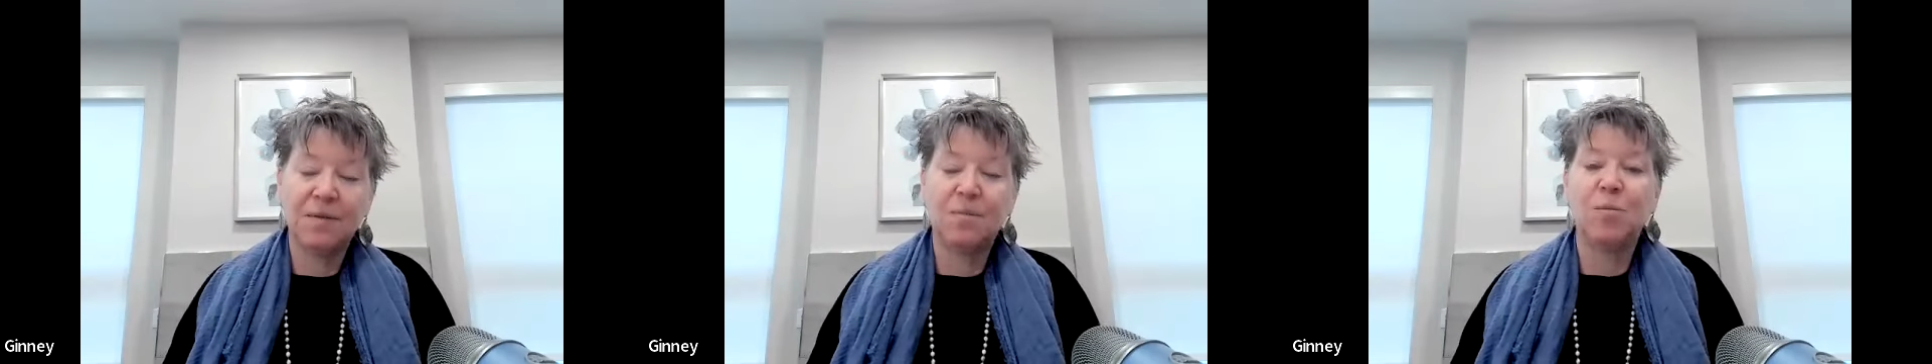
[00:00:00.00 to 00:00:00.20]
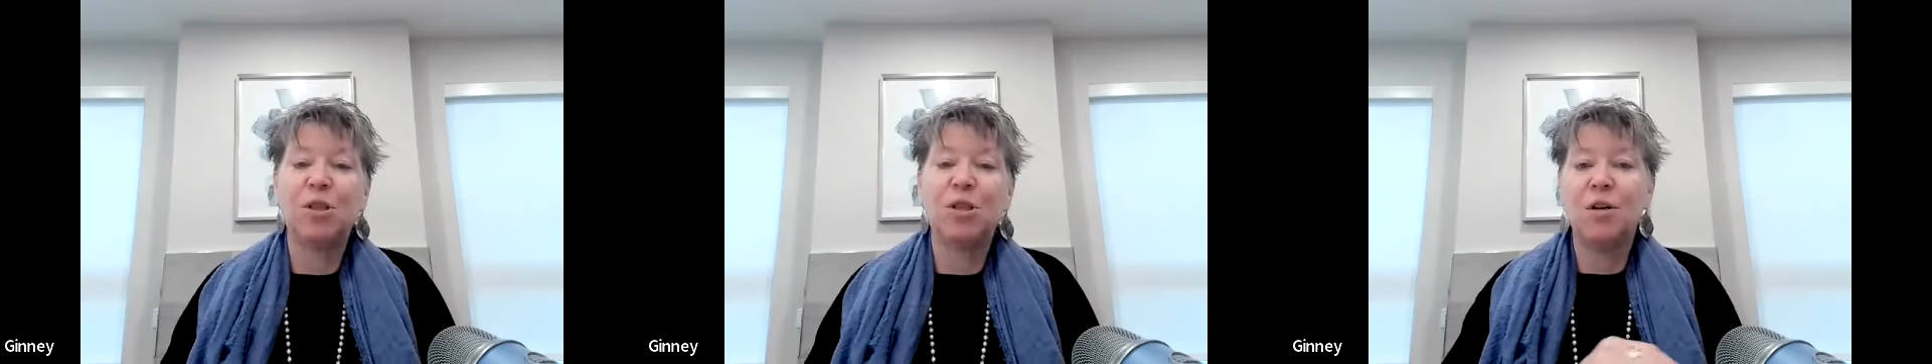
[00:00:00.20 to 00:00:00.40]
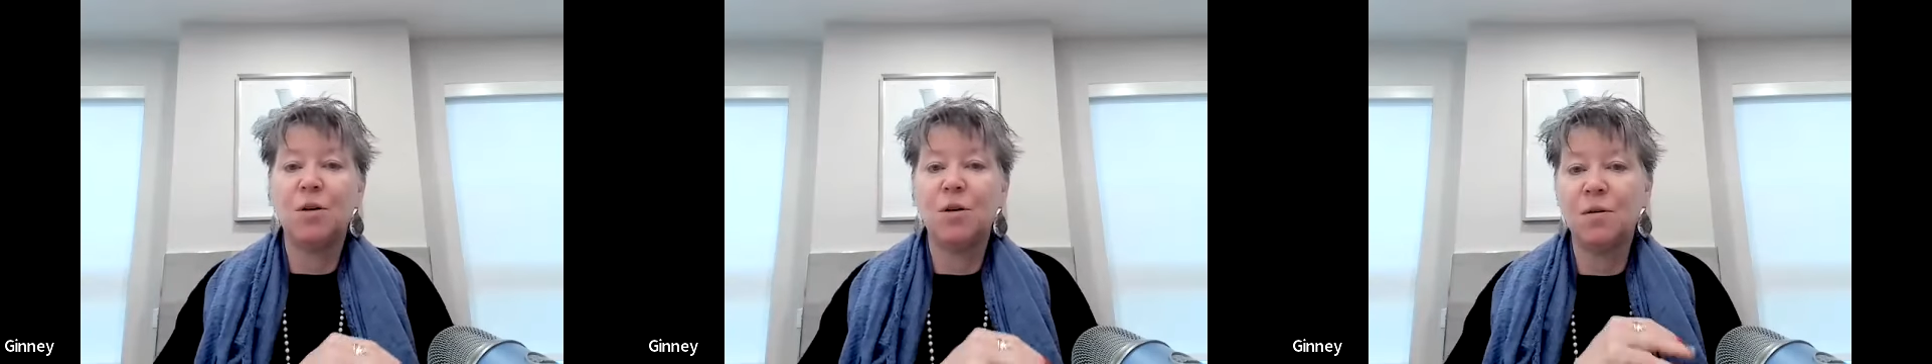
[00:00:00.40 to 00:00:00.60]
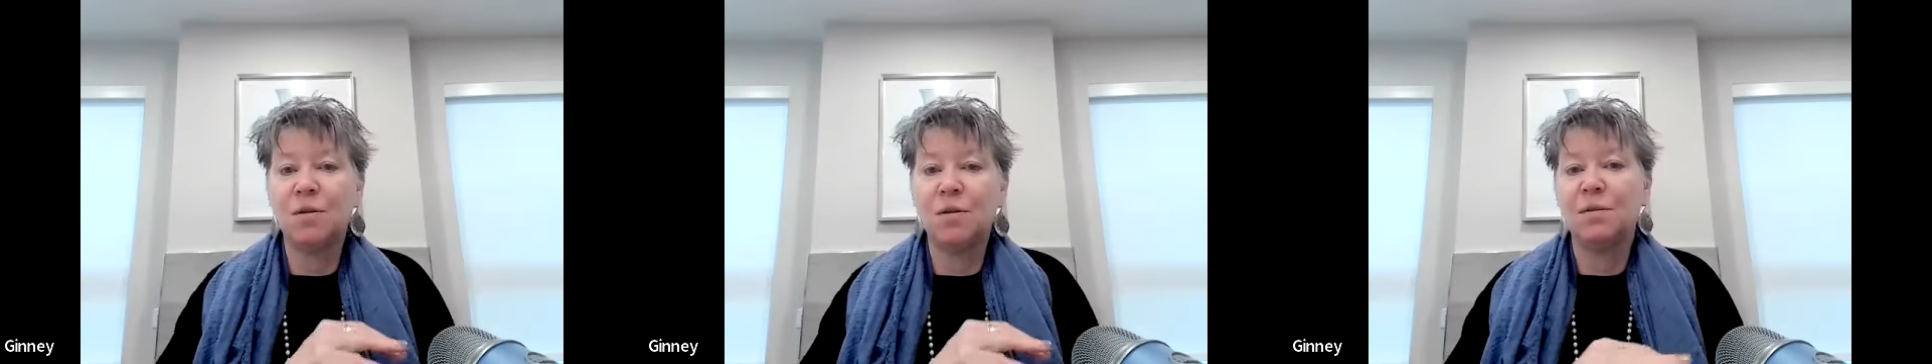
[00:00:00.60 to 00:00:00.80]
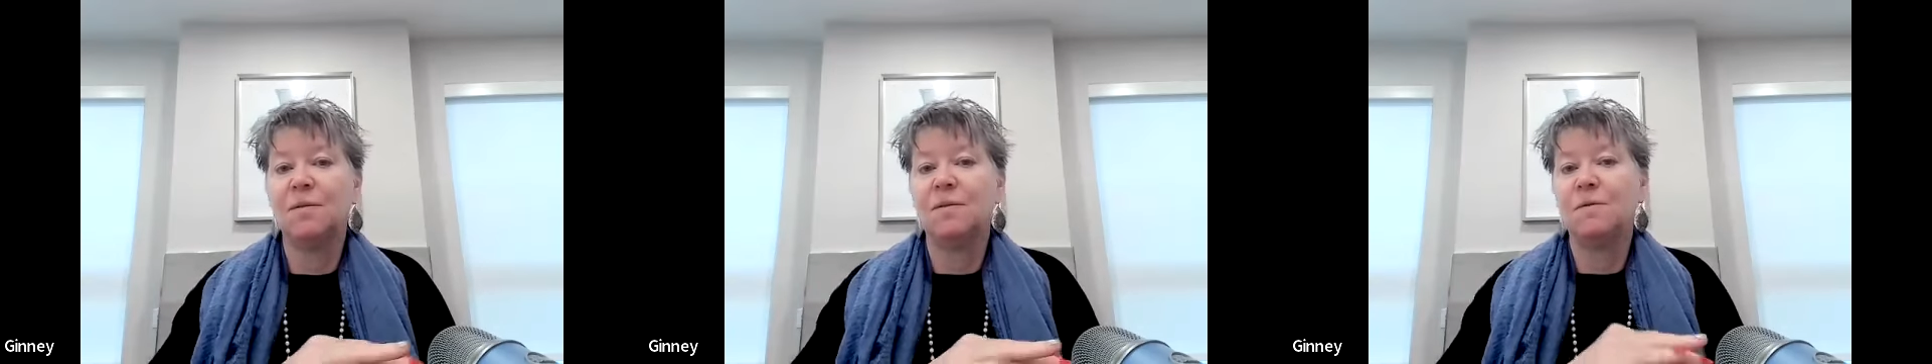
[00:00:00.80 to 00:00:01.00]
below,
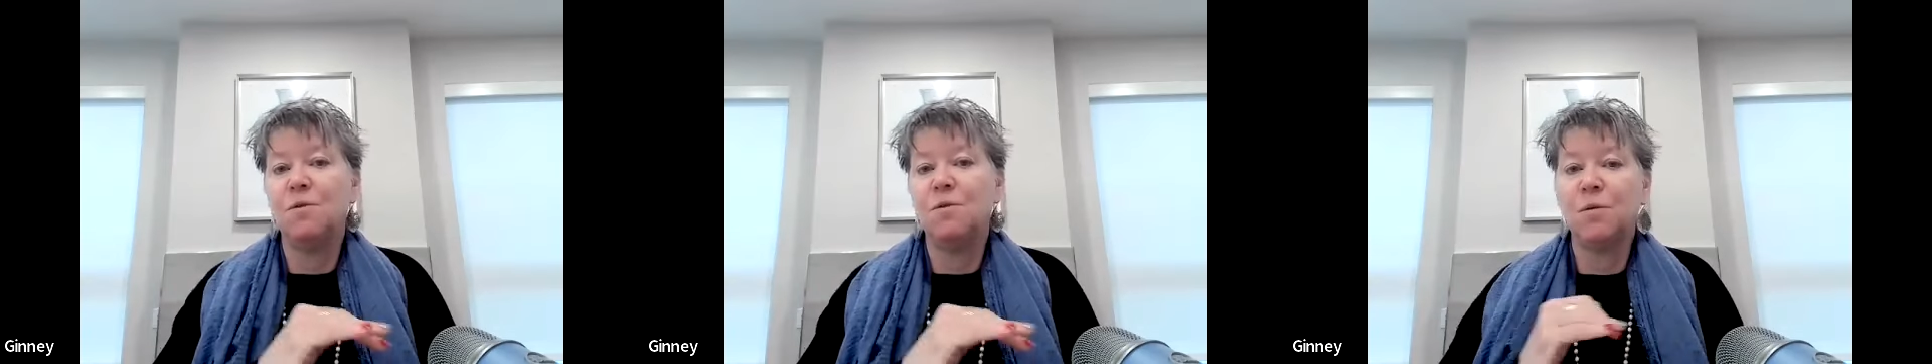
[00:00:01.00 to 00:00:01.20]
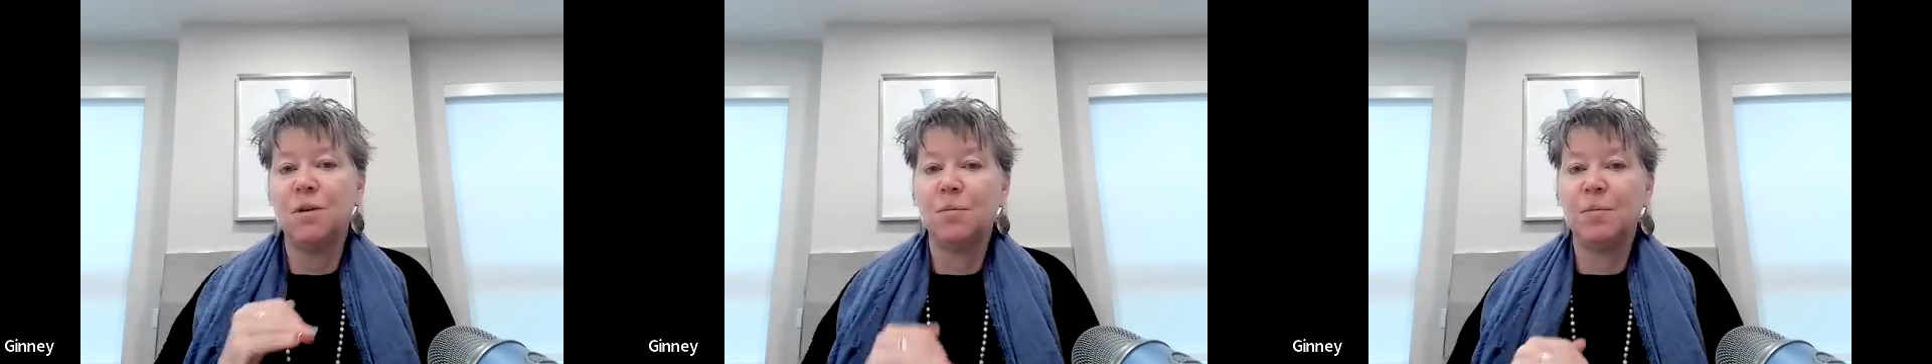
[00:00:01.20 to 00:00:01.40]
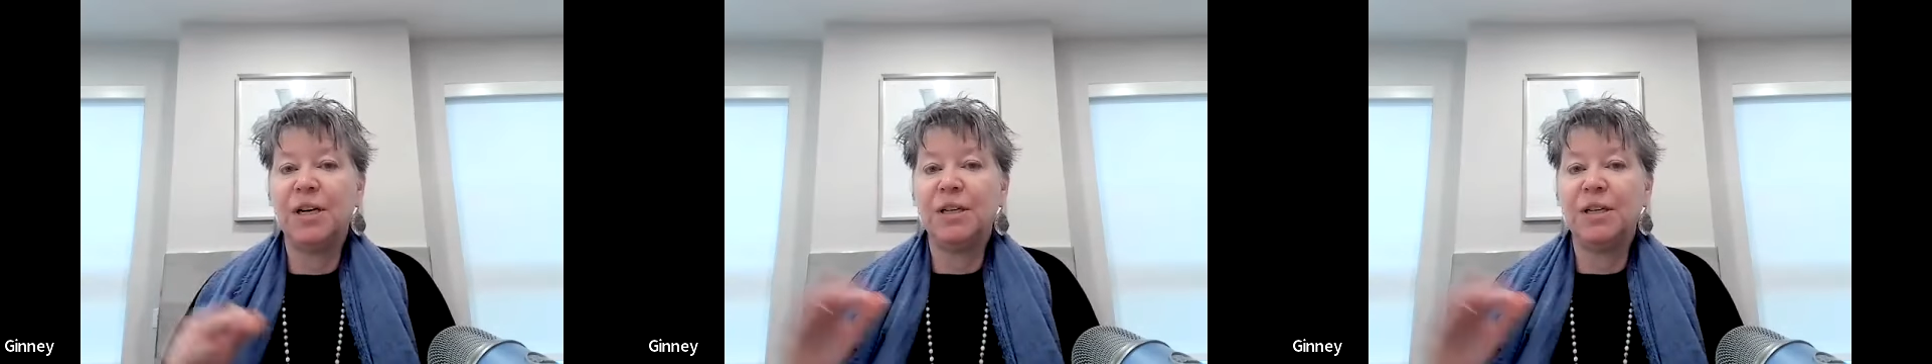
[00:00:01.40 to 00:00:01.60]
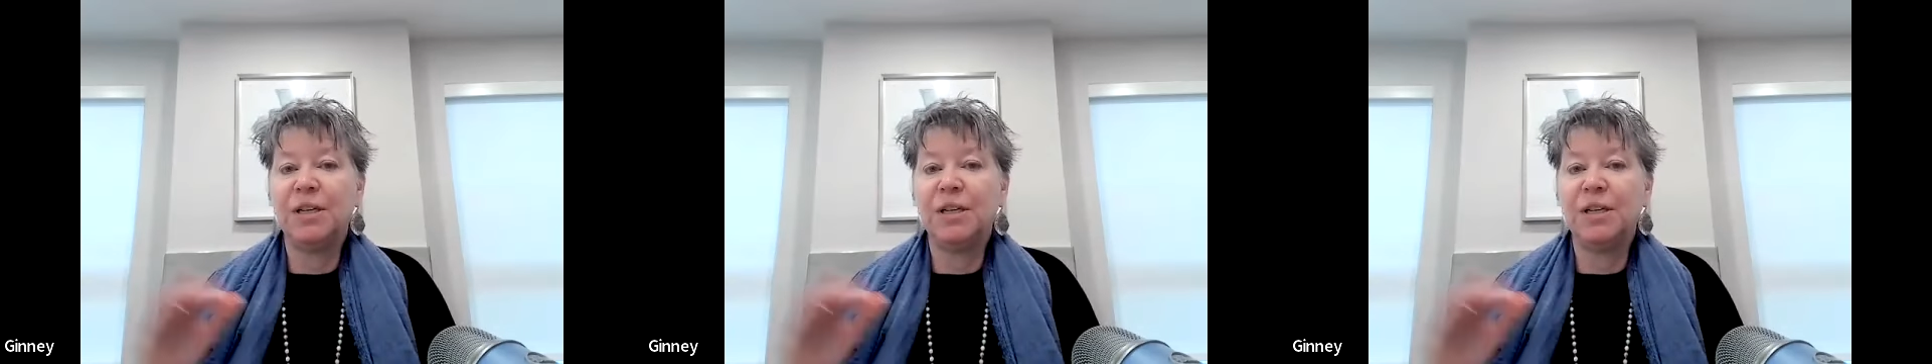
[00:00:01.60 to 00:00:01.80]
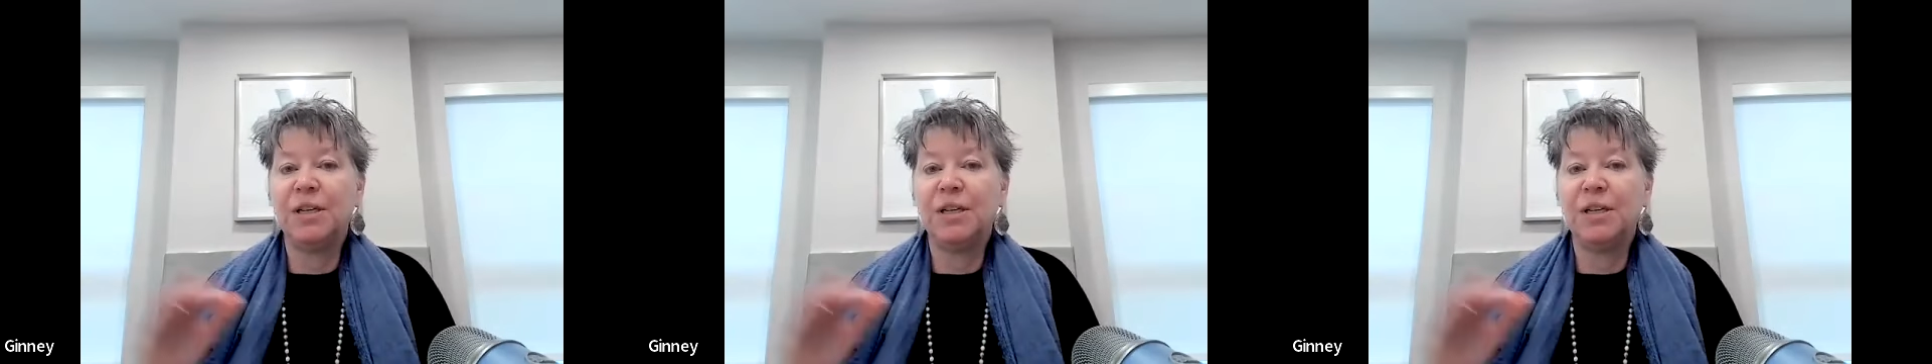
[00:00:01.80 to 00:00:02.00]
forward, backward,